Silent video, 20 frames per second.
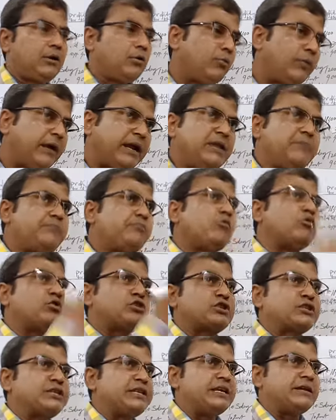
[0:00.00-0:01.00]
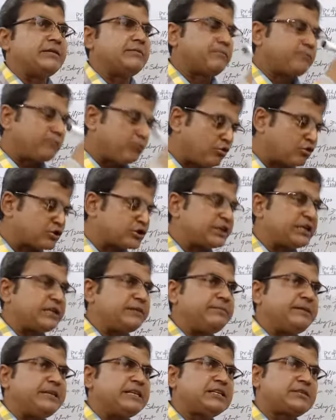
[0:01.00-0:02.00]
While
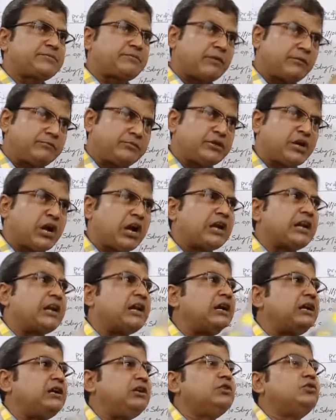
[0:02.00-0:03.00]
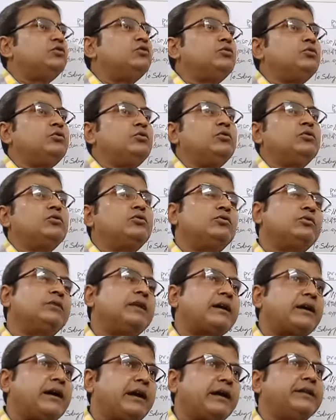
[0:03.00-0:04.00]
posting means from journal to
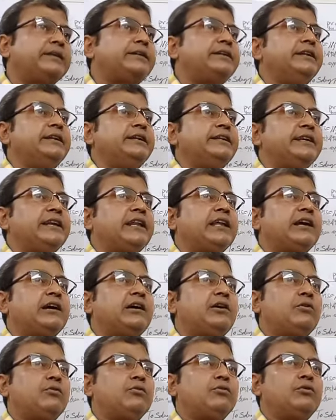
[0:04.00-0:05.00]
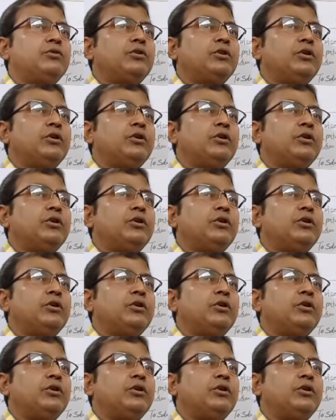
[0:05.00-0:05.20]
the correct ledger account.